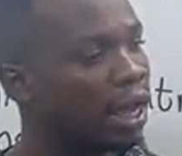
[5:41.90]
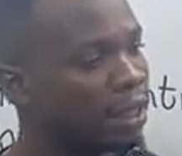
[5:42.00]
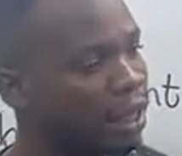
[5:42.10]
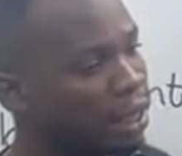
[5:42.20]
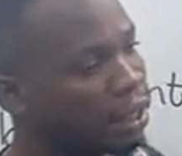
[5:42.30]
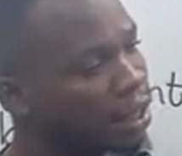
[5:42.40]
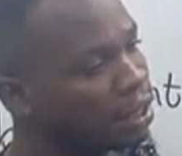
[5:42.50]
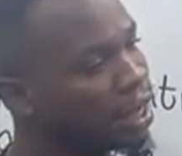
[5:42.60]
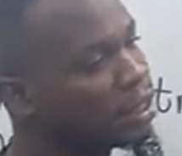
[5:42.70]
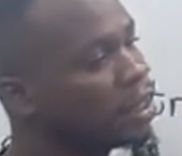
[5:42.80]
And then
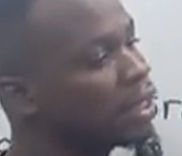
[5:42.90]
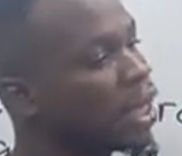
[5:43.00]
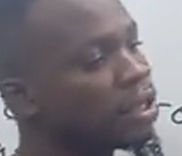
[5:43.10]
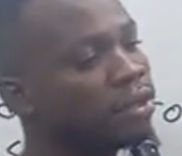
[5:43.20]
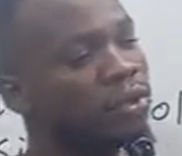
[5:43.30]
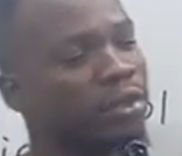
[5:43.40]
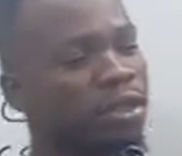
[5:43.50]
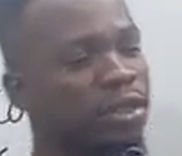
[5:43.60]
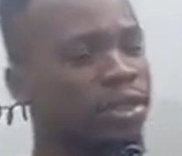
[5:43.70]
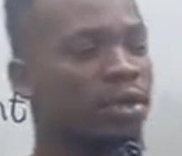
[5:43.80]
another thing is that
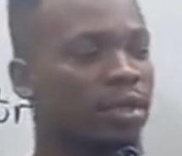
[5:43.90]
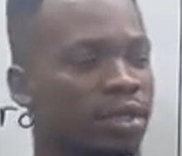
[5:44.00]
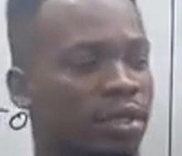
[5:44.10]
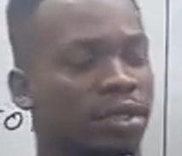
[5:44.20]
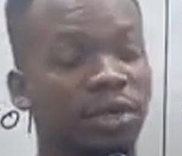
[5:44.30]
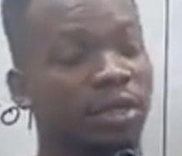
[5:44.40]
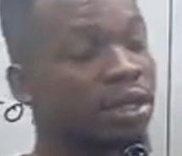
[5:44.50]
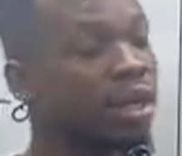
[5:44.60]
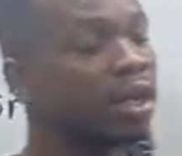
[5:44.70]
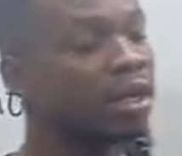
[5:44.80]
OT is not
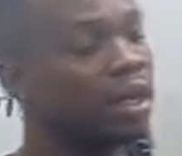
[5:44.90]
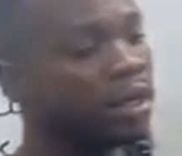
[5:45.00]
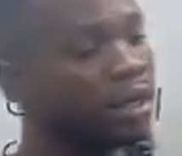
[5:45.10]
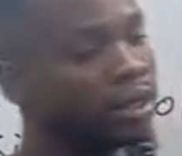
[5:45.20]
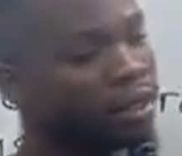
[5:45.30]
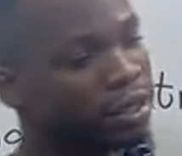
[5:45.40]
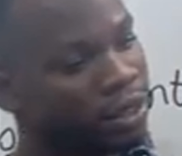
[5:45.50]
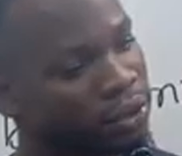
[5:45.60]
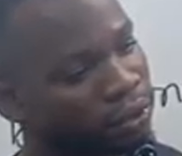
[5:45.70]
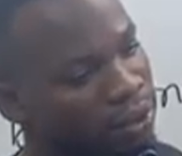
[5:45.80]
theoretical, it
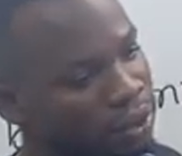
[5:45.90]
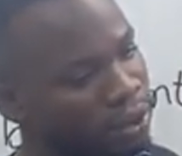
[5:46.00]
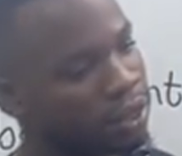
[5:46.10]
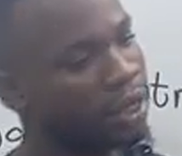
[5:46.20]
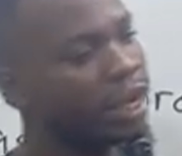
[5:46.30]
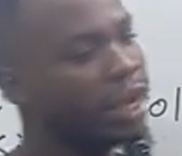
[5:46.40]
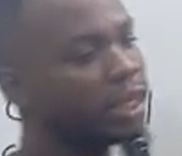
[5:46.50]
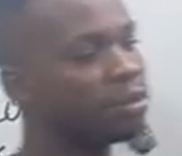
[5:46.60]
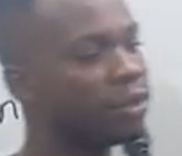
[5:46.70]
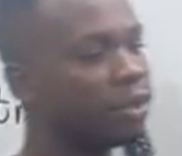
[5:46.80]
is what?
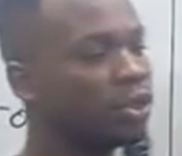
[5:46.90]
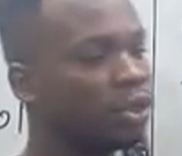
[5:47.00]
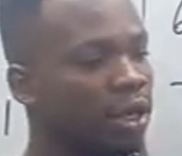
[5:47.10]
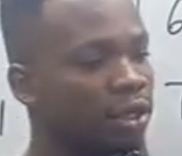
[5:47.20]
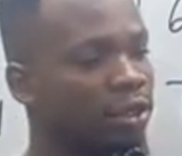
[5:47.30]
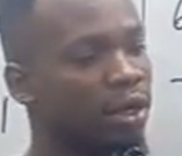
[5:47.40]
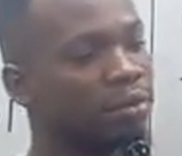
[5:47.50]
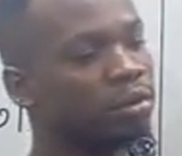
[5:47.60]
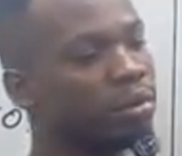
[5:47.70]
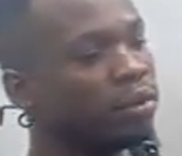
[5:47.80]
Experiential. You
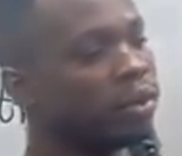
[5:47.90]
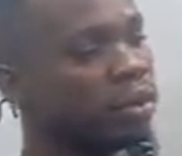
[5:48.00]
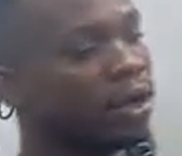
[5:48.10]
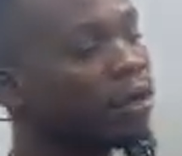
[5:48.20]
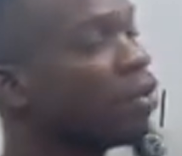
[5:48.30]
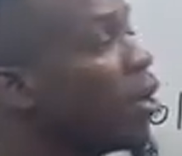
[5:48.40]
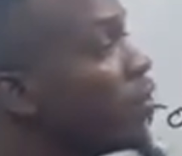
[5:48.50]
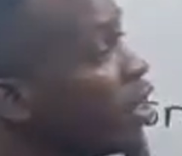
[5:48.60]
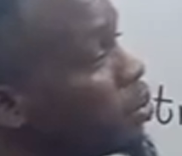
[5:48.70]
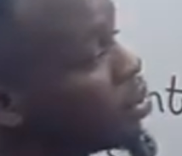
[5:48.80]
have to be what? You have to
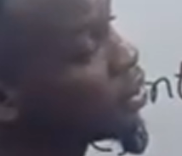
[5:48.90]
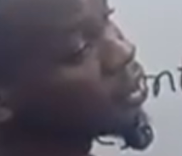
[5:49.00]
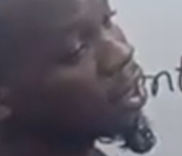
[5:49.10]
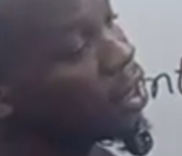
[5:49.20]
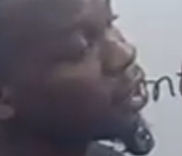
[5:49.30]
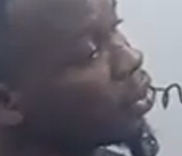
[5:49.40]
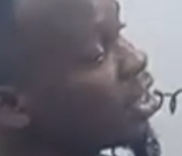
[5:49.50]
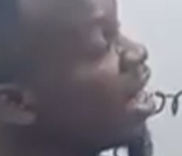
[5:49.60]
have experience, because